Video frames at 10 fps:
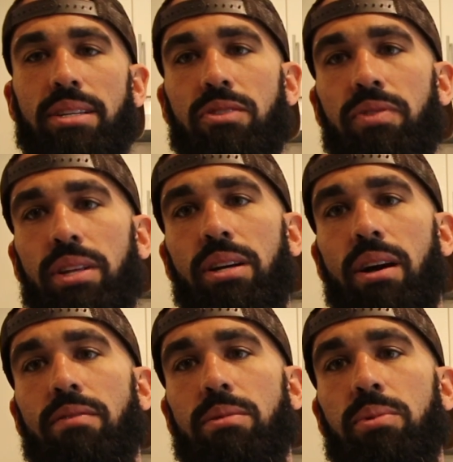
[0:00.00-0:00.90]
us feel
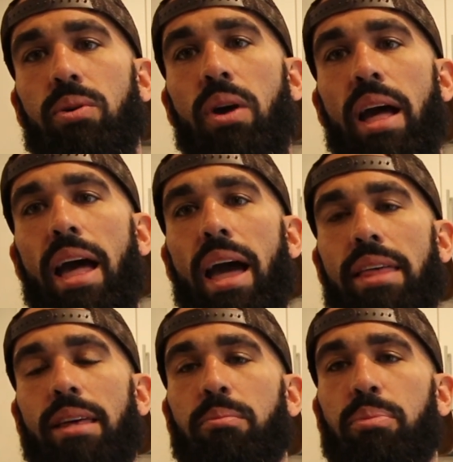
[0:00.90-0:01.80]
uncomfortable,
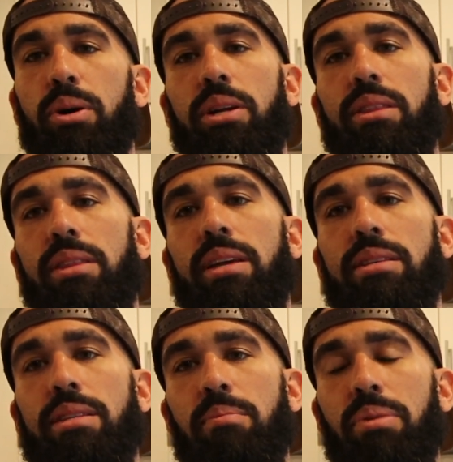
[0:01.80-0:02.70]
and then put in
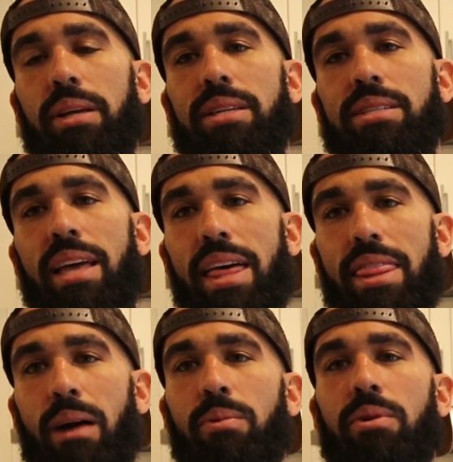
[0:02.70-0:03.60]
things in place
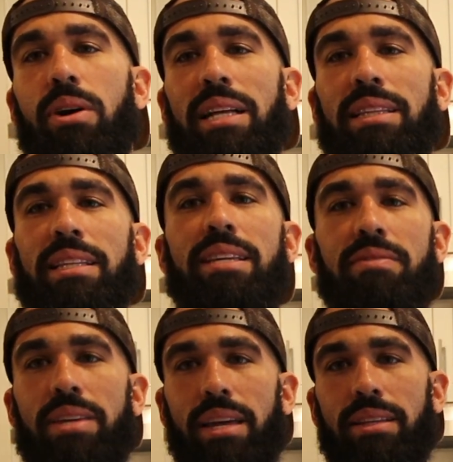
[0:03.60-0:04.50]
that would
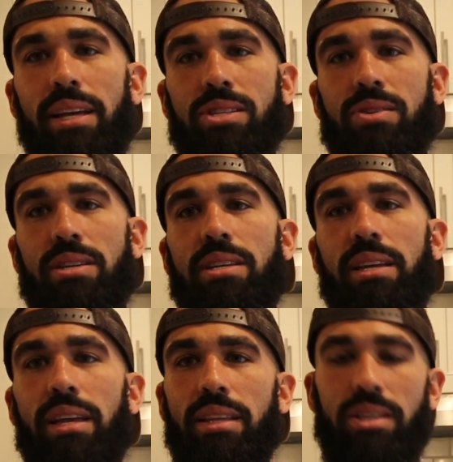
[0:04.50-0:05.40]
alleviate that stress and
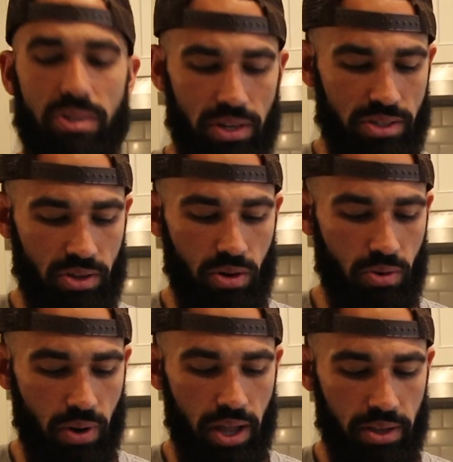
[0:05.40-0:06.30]
get that stress to go
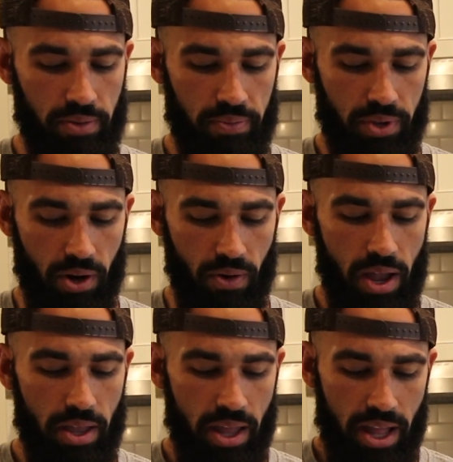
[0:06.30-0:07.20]
away. All
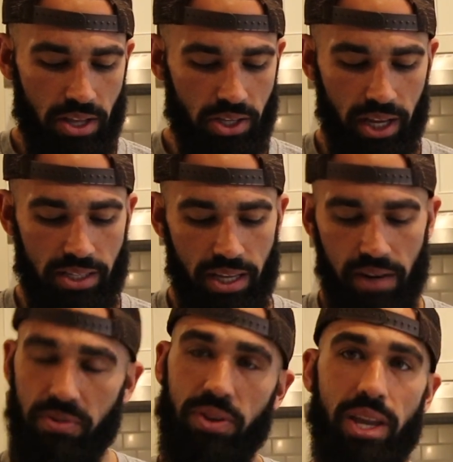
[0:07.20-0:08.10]
right? So like I said,
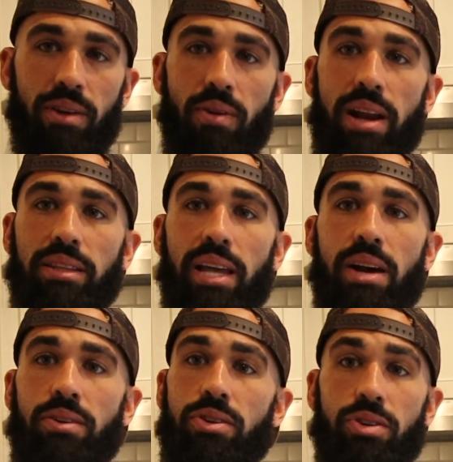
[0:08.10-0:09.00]
if you can't write it
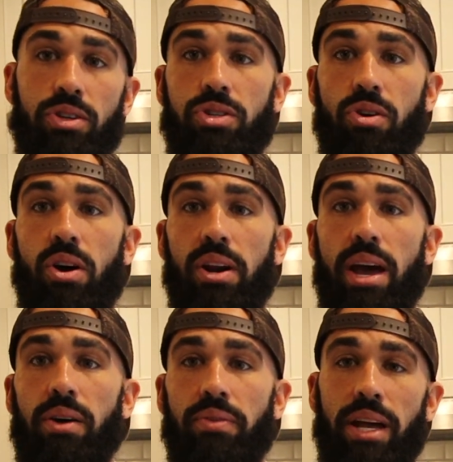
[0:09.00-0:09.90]
down, you could draw it
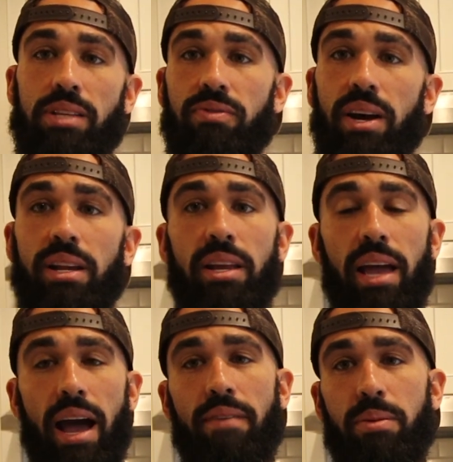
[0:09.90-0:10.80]
out. That's fine.
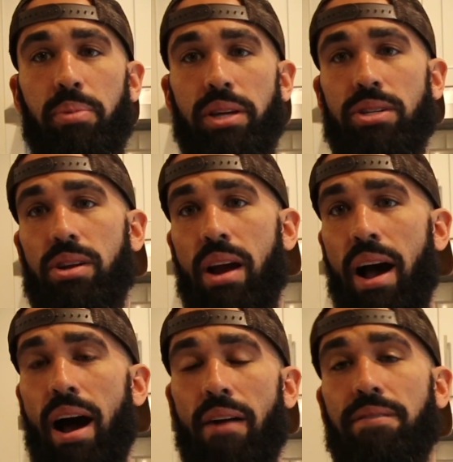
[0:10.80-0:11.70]
Have the picture.
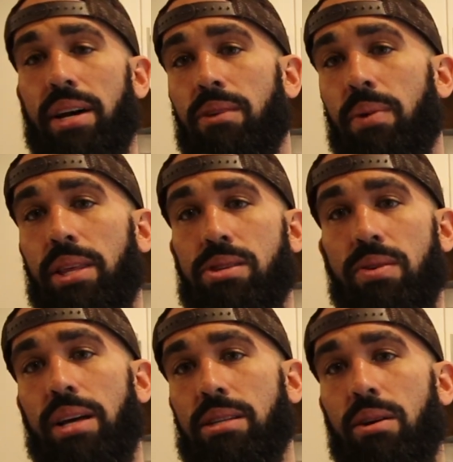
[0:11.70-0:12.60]
I'll find a way that you
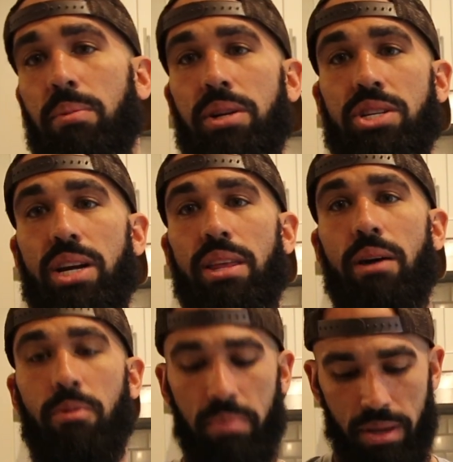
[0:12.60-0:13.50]
guys are able to share
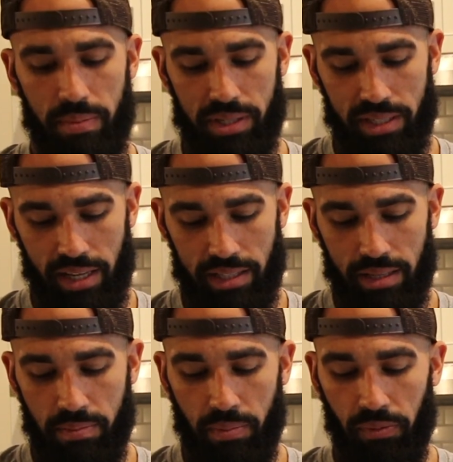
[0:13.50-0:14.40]
that with me and Miss
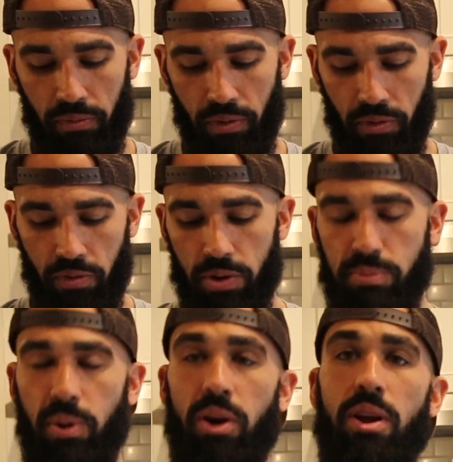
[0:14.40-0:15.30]
Lasanti. But for the
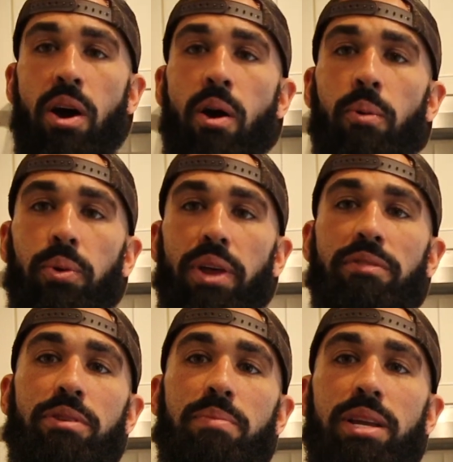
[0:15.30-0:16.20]
first part, we'll
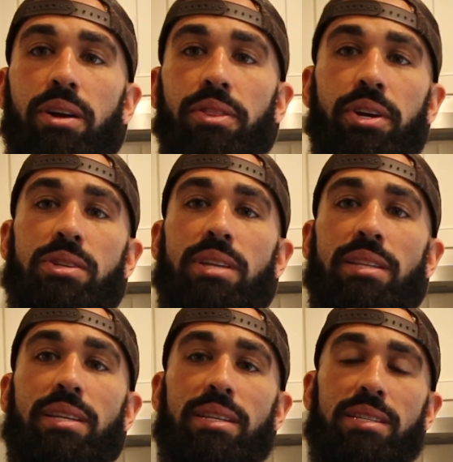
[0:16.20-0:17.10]
definitely meet on Thursday
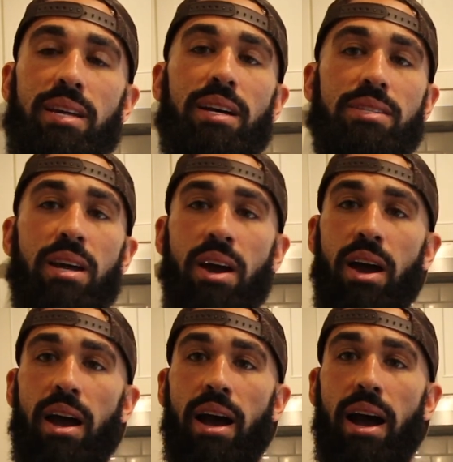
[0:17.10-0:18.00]
to discuss
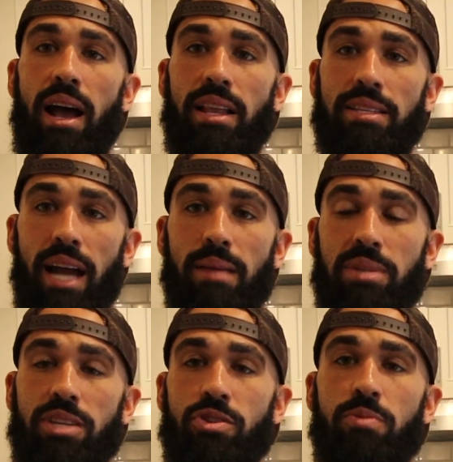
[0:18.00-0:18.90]
times
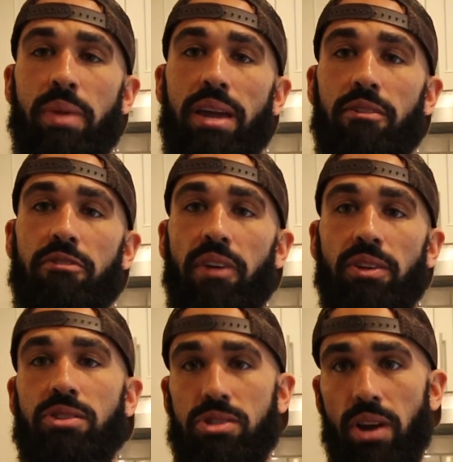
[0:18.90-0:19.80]
that you may have
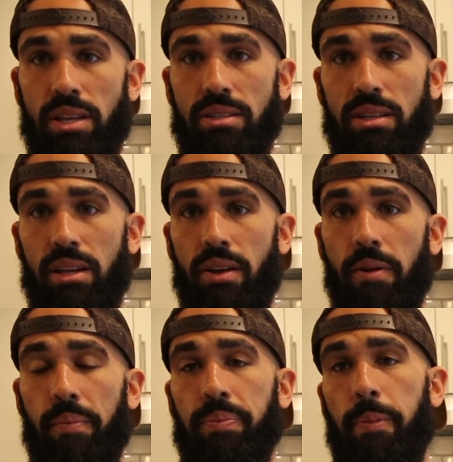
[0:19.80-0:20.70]
felt stressed,
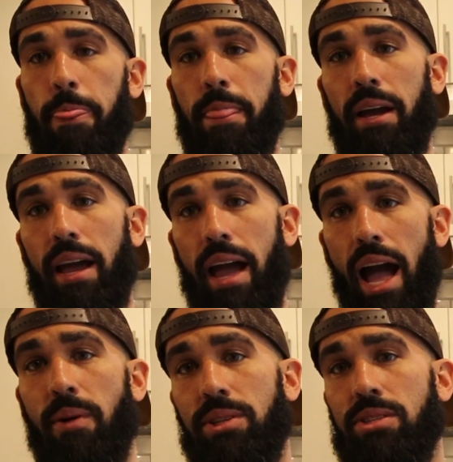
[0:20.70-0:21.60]

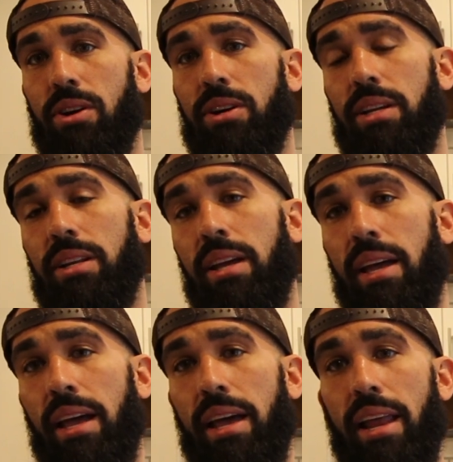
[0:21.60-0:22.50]
how it started,
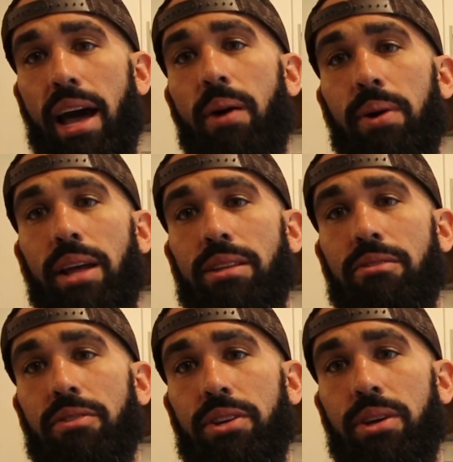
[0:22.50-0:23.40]
and how it ended
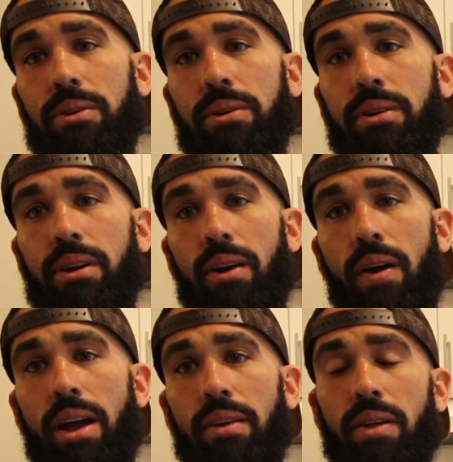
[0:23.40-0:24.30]
for you. All right?